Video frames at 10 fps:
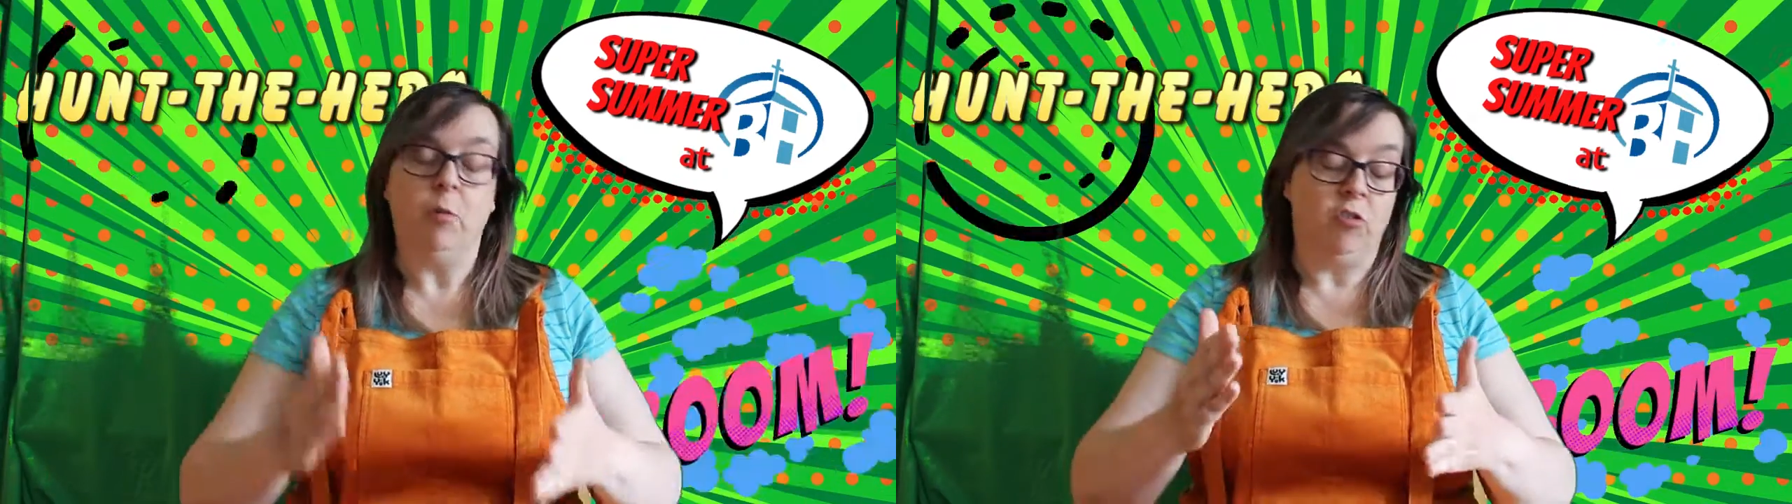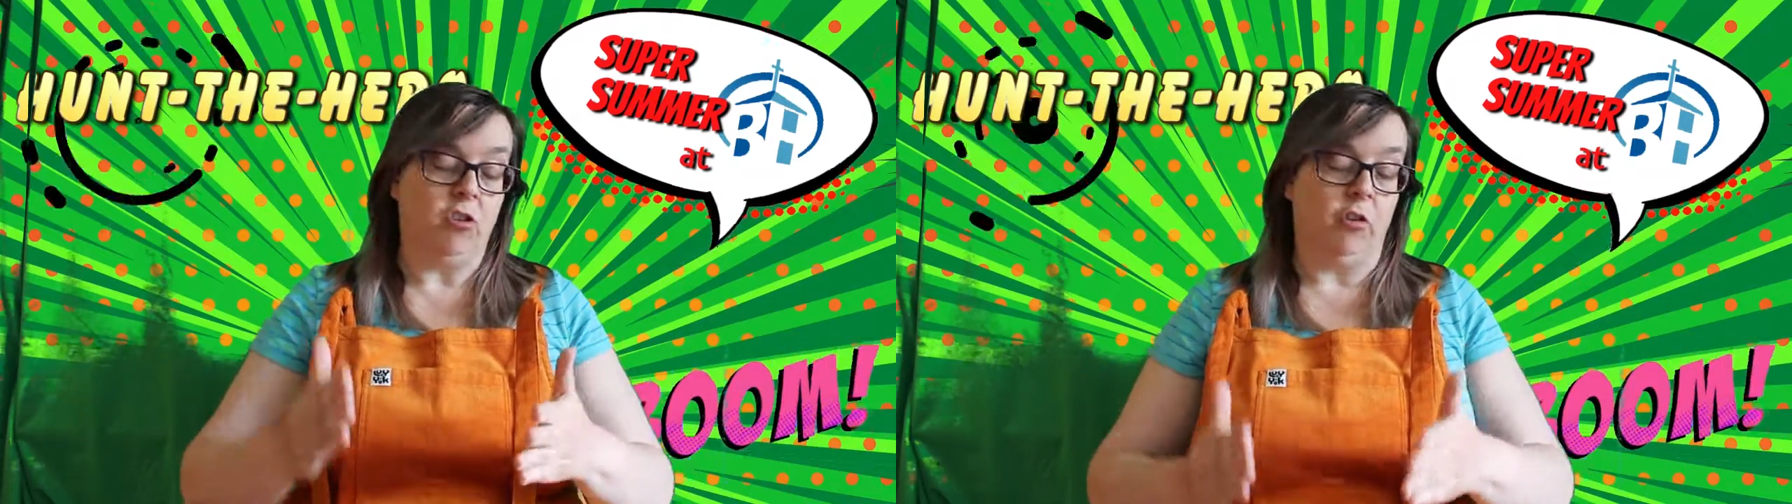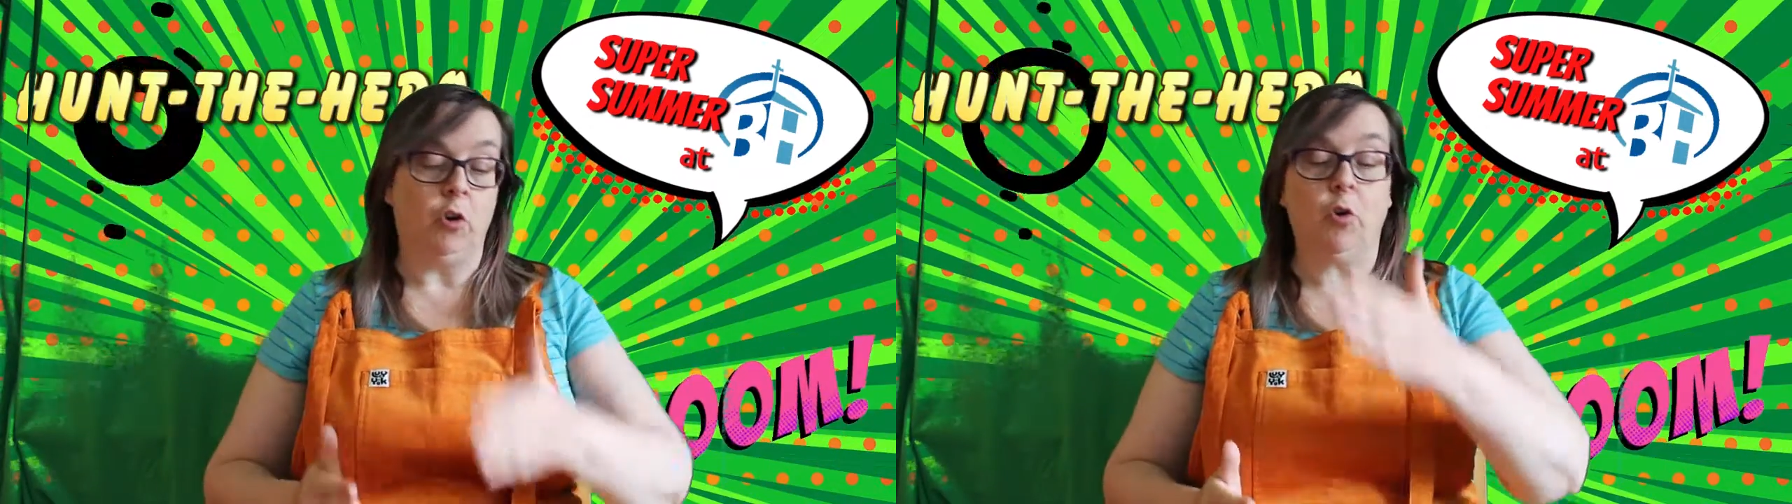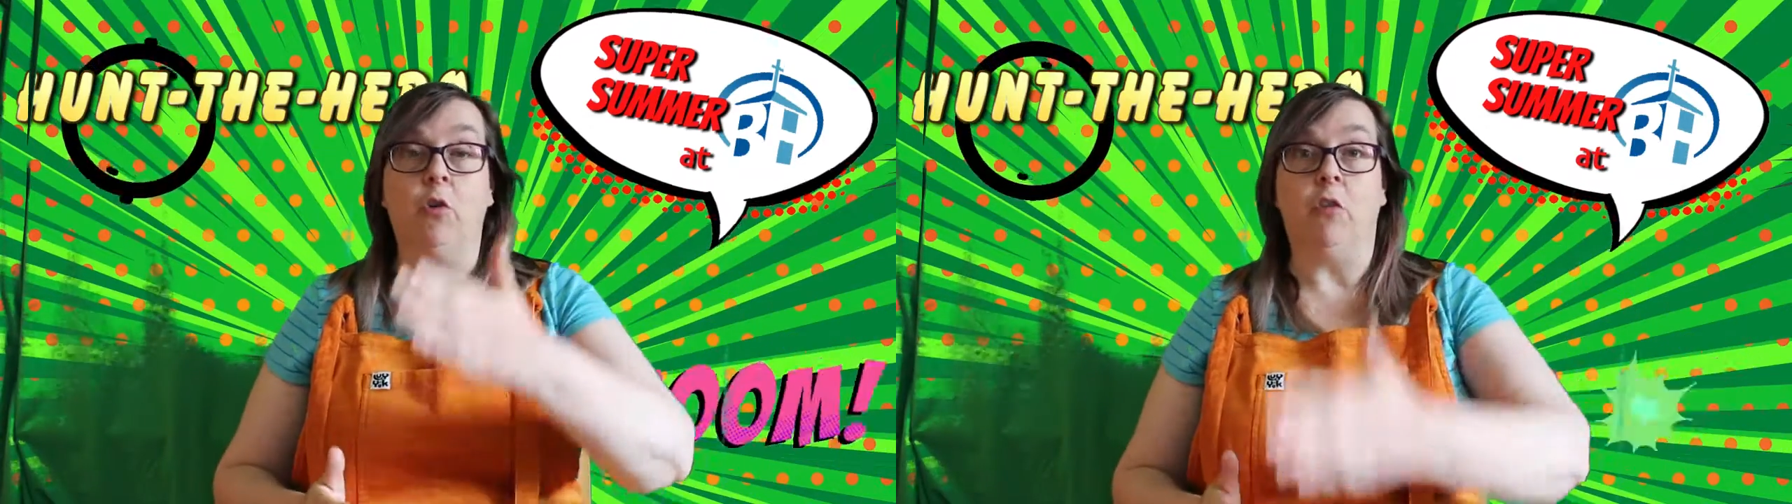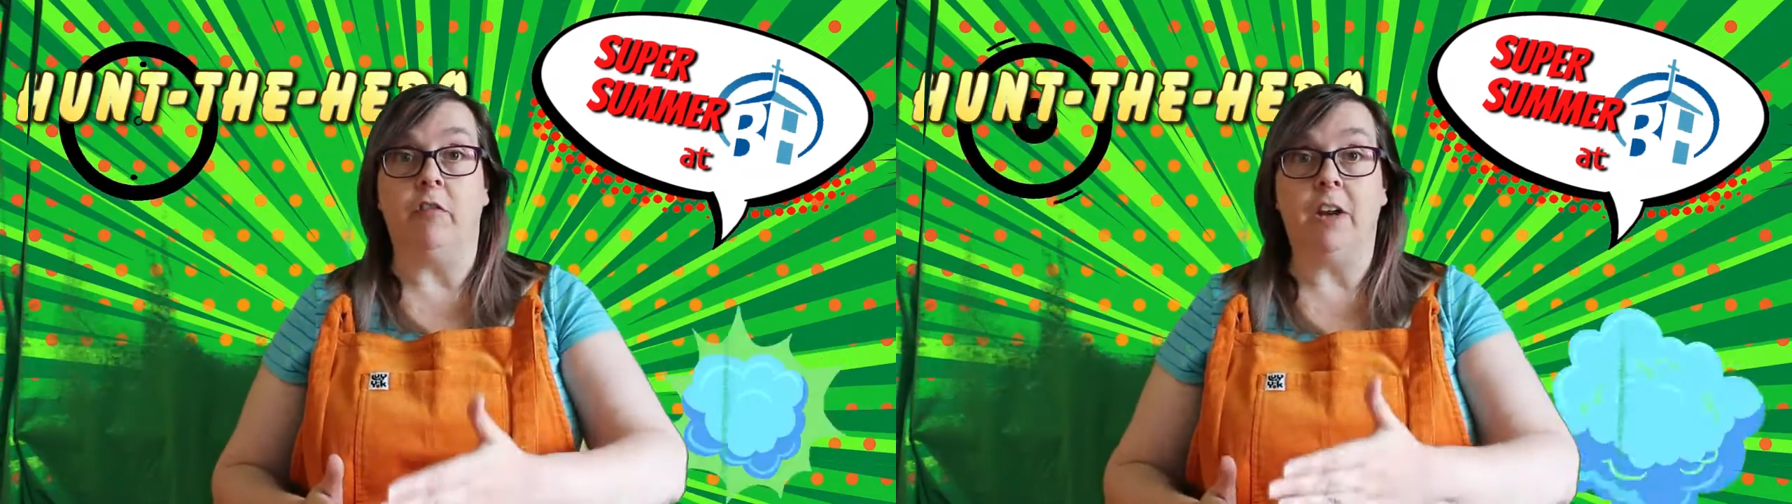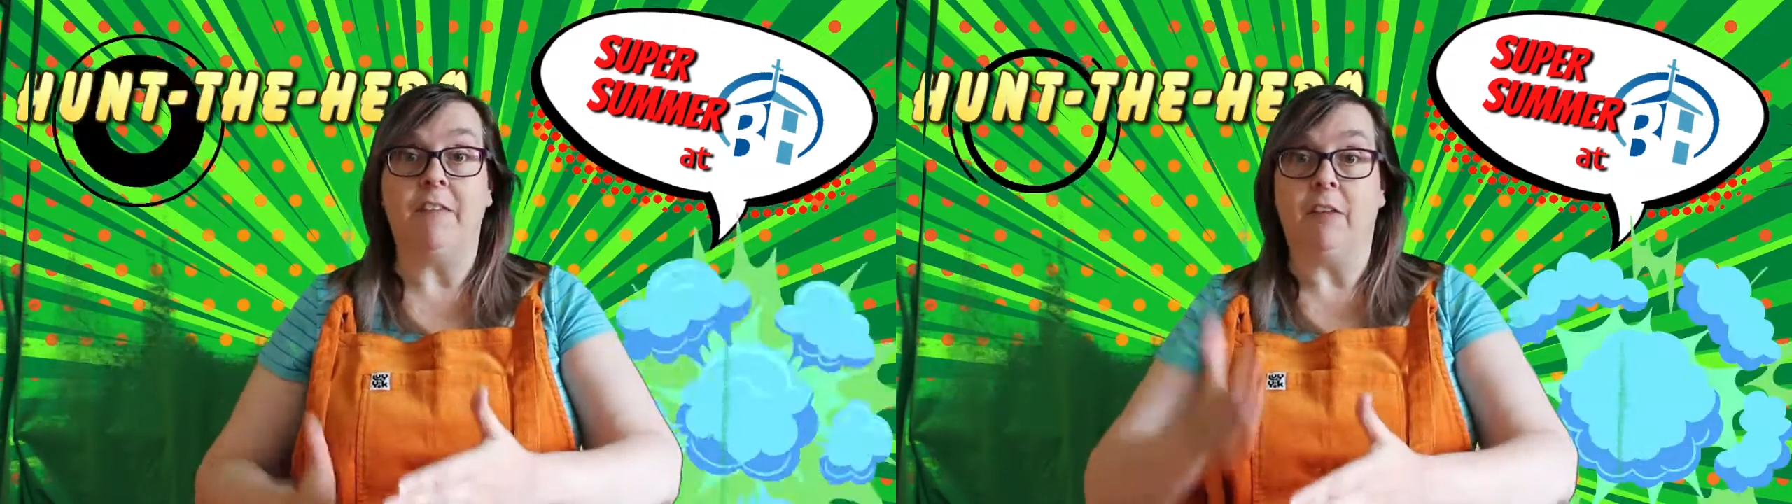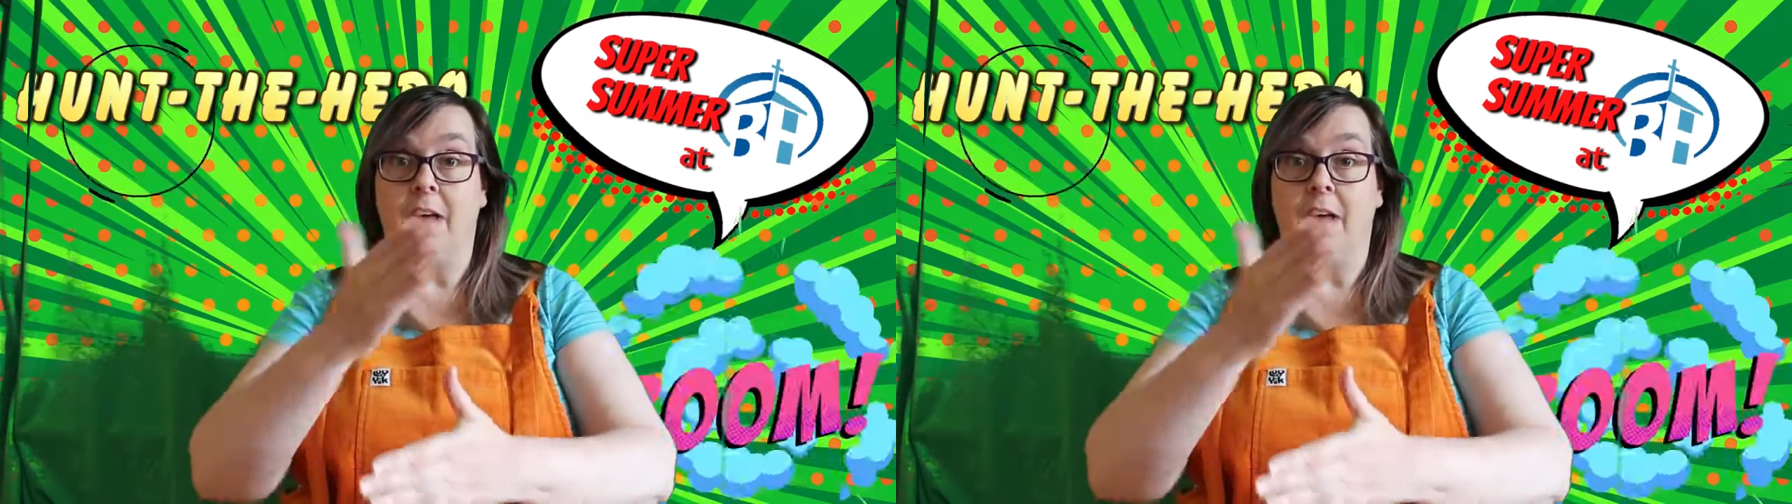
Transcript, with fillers: which is on the corner of Nevill